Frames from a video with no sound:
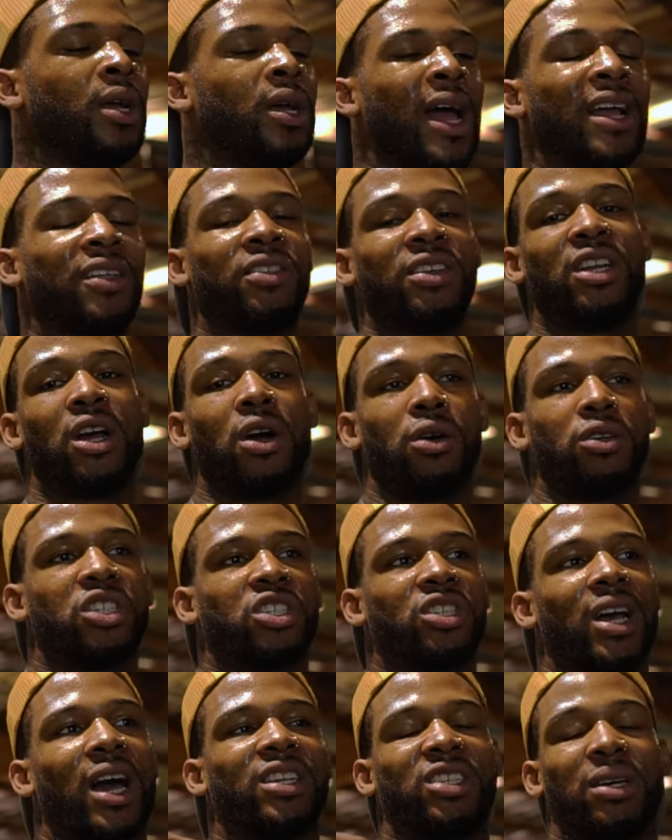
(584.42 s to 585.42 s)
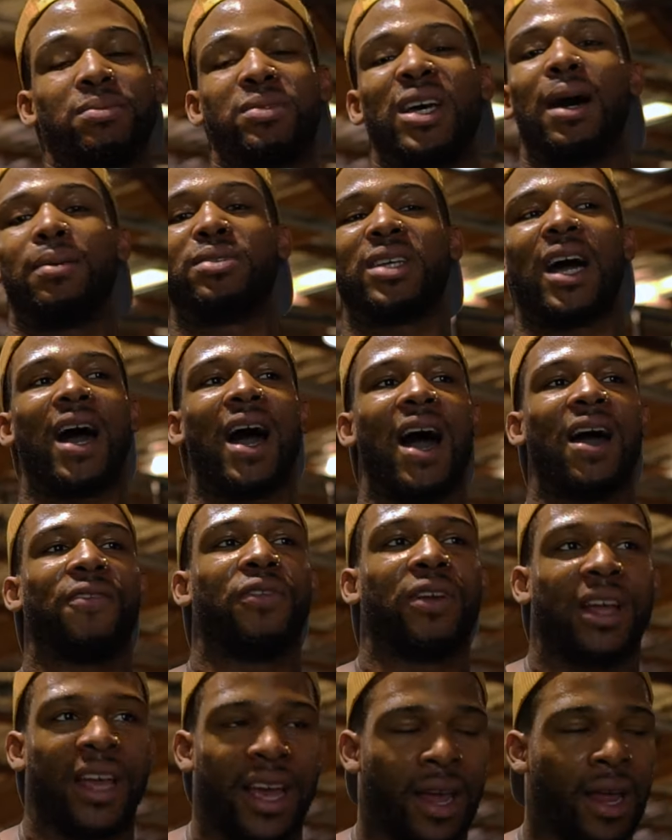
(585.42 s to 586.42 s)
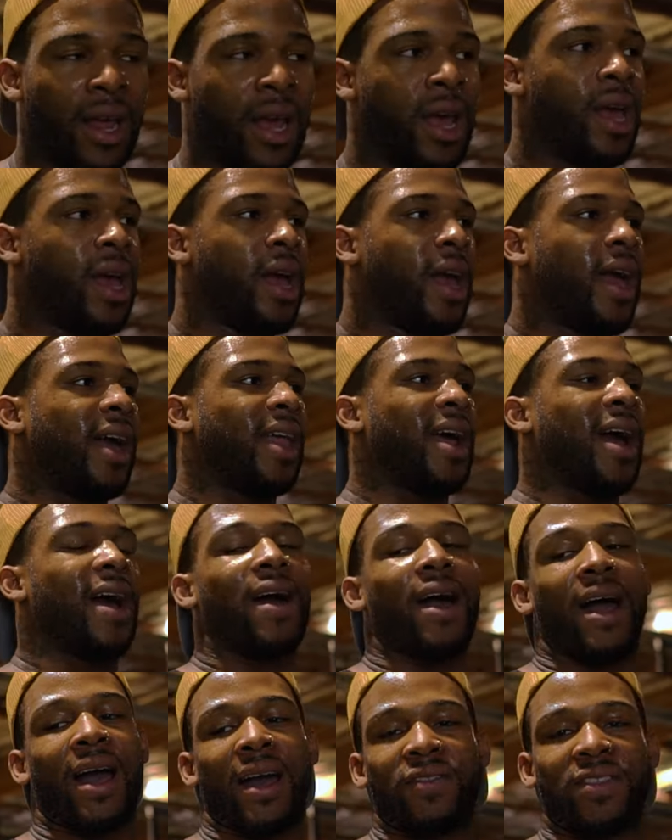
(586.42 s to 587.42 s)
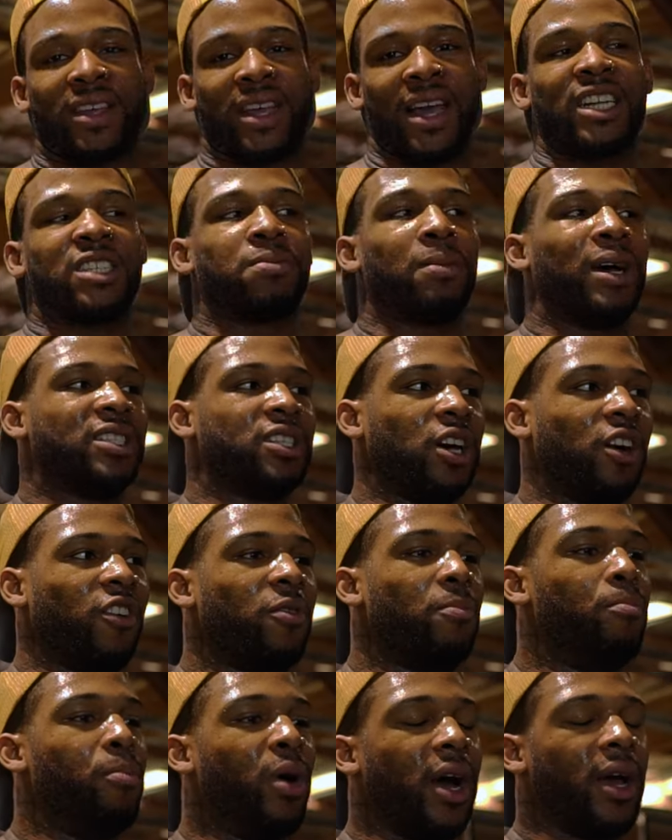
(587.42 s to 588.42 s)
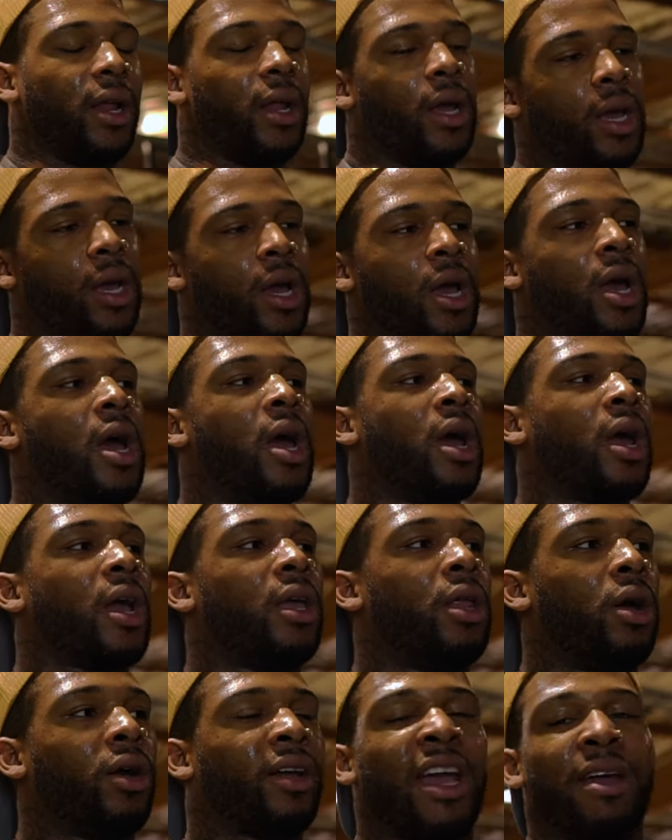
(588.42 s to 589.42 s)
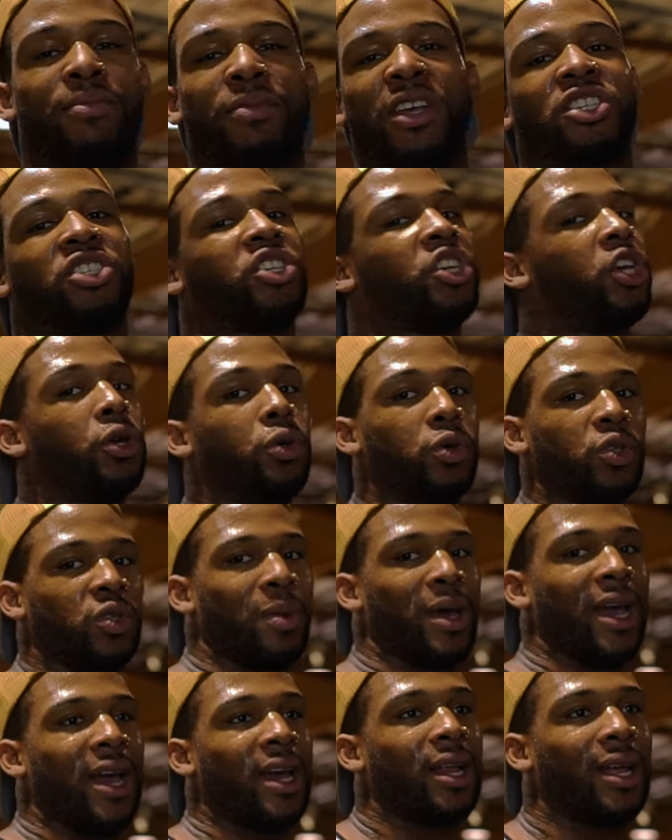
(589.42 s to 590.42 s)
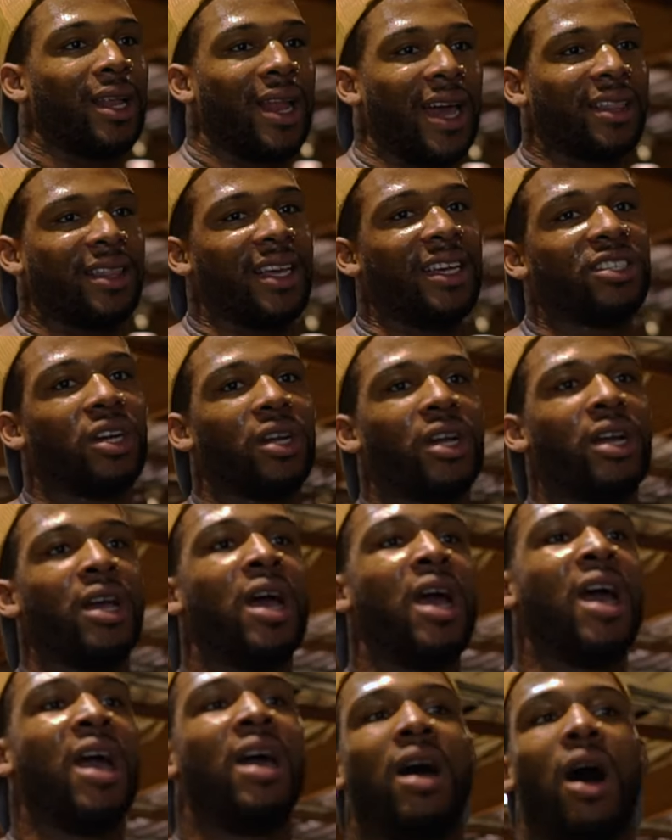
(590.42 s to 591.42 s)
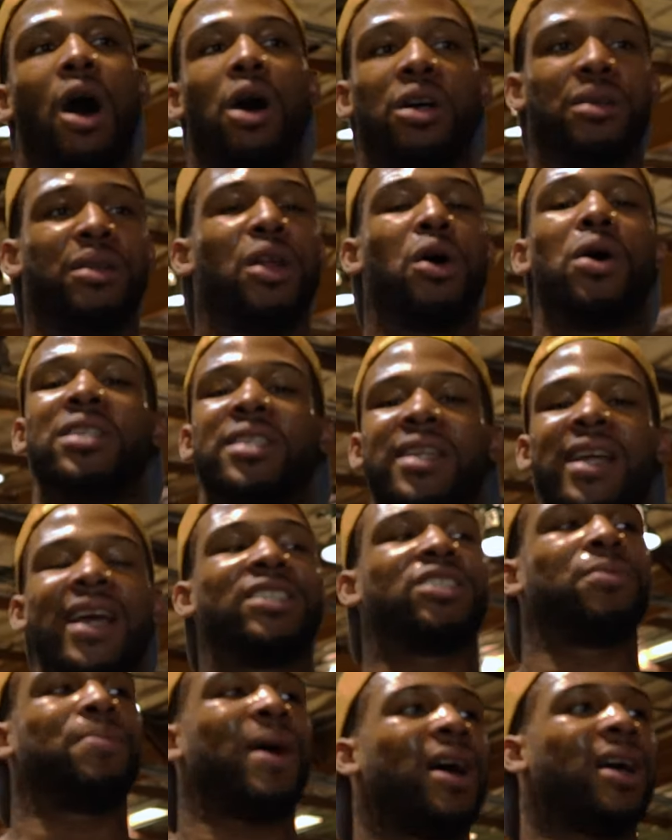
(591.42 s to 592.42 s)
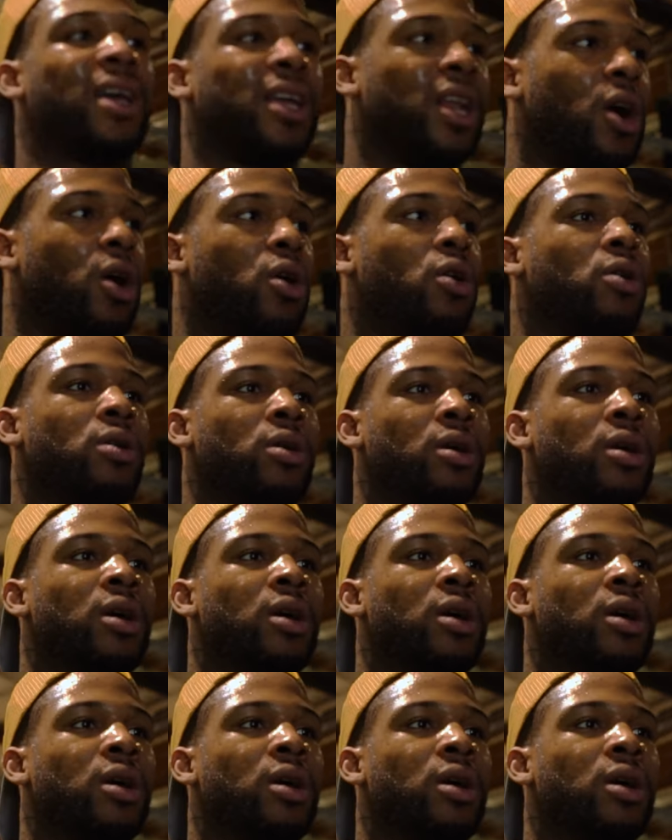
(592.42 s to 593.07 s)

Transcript: like, you know, just sometimes I forget and I have to catch myself. But, you know, keep these cues, man. Like, these are, you know what today's about, you know,